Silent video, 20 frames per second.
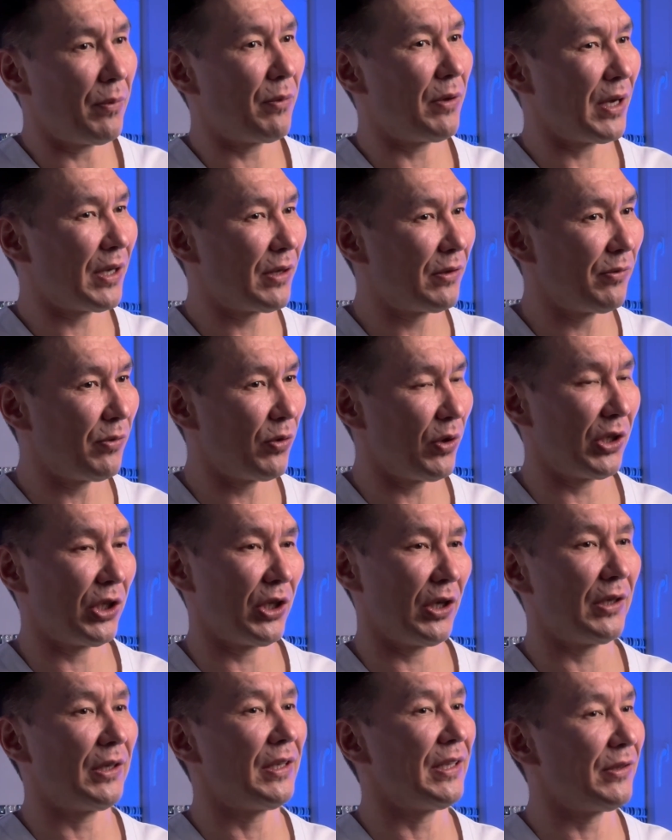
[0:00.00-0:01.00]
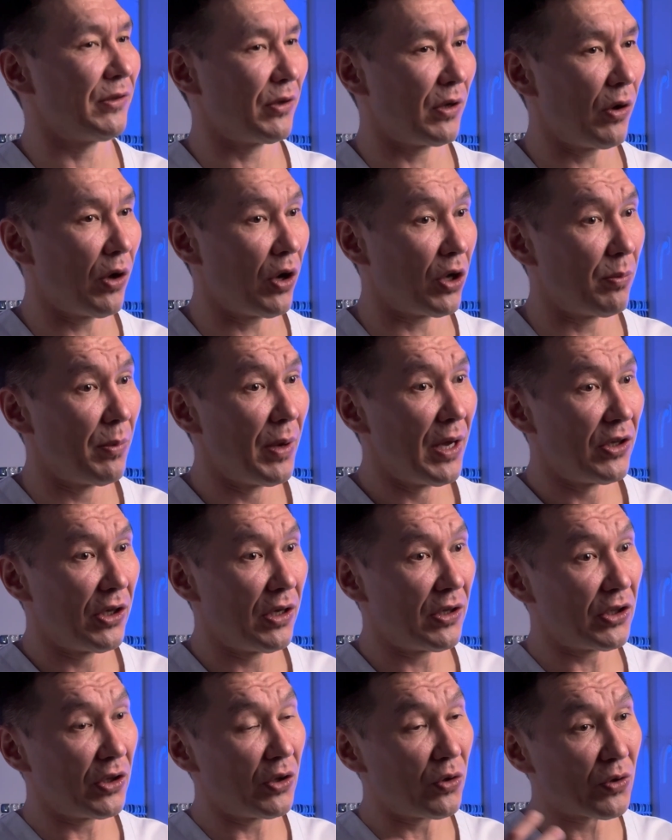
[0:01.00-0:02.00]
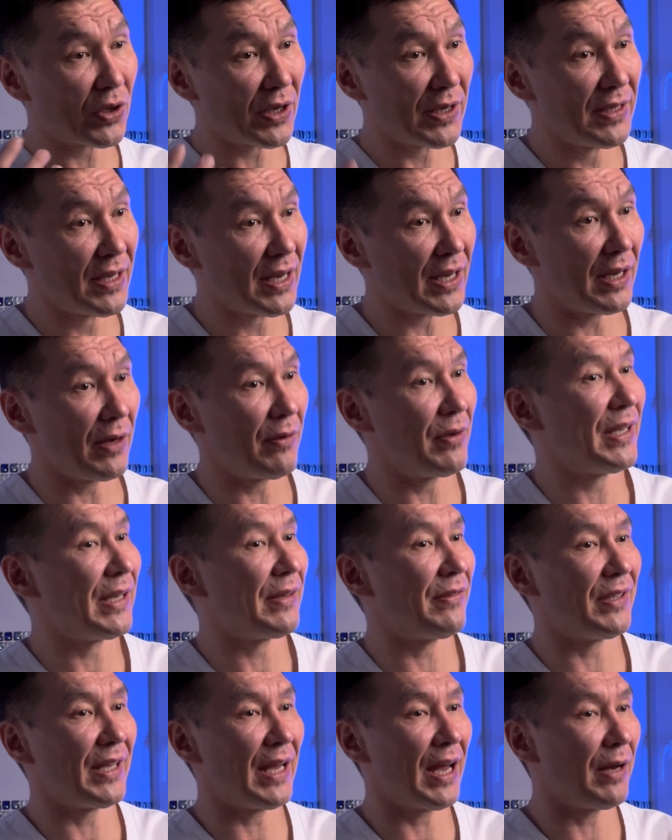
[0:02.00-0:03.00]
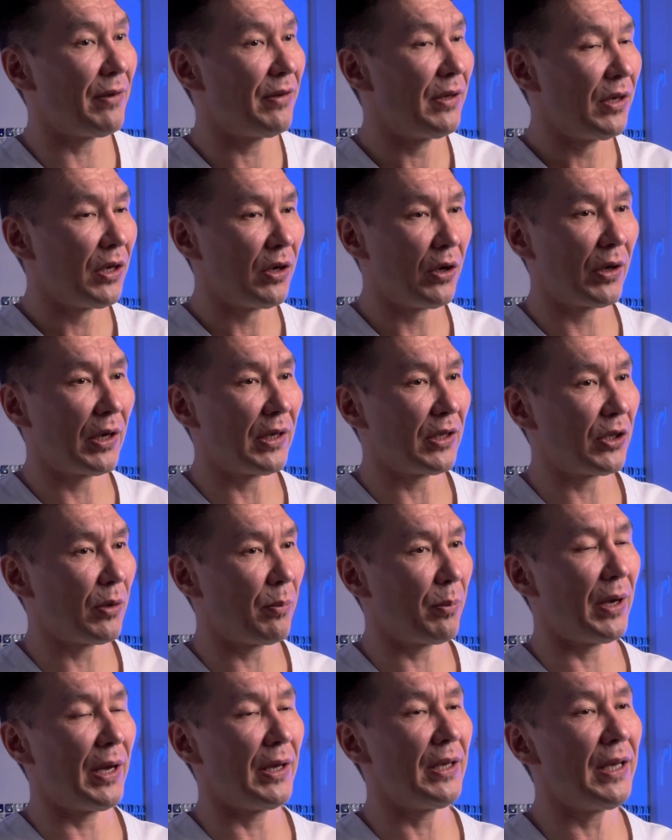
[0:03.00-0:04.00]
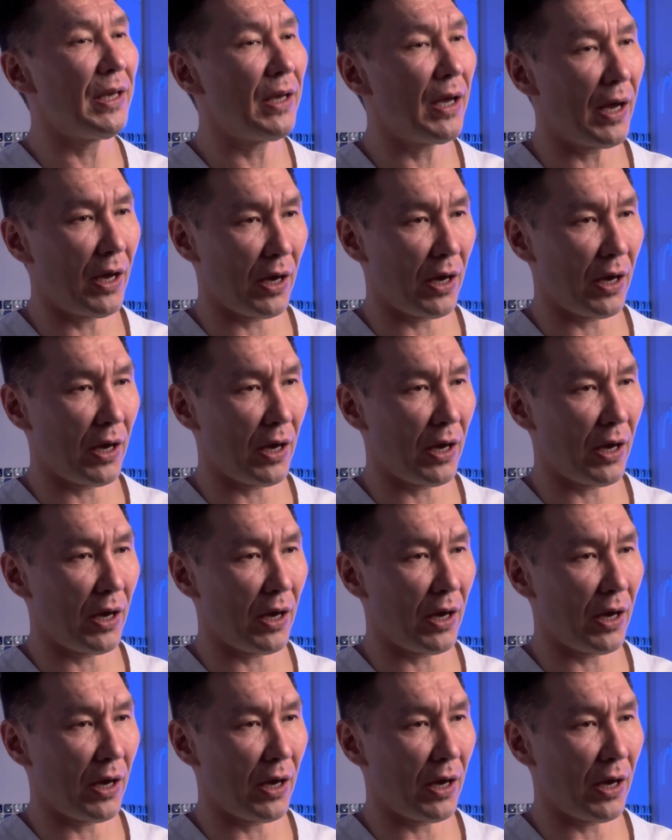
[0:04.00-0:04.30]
unfortunately, not all patients know this, even if they haven't heard it completely,